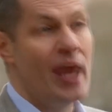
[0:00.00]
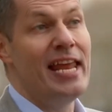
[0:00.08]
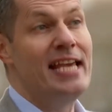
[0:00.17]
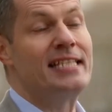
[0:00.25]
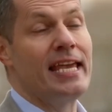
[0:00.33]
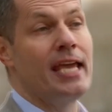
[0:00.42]
UN
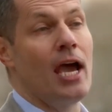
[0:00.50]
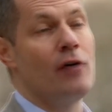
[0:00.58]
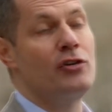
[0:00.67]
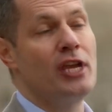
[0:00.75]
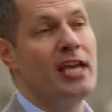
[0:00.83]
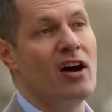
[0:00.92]
is
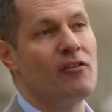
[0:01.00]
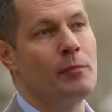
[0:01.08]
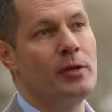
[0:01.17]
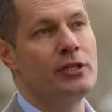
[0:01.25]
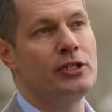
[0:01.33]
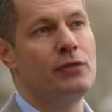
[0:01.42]
encouraging
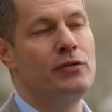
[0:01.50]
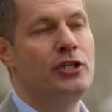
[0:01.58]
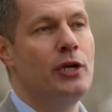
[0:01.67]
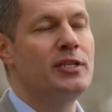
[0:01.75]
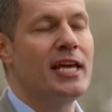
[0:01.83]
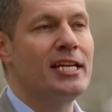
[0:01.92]
governments to
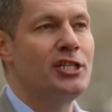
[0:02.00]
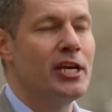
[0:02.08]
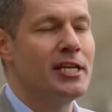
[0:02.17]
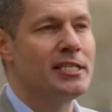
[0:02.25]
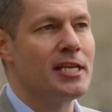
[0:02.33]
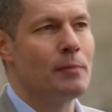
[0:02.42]
reduce energy
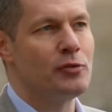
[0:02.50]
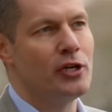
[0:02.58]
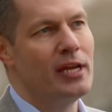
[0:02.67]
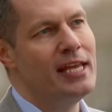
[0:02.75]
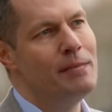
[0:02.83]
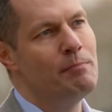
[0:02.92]

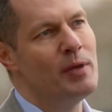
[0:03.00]
consumption in